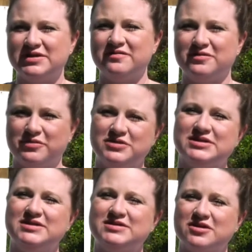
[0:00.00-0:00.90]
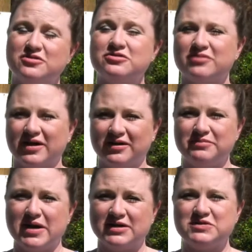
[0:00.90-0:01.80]
um, of the proceeds go directly
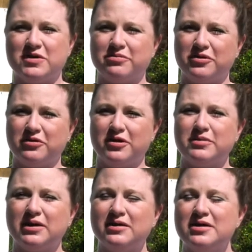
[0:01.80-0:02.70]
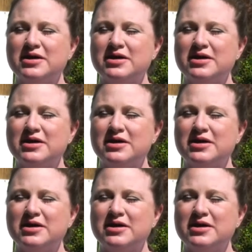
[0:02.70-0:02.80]
back to our programming.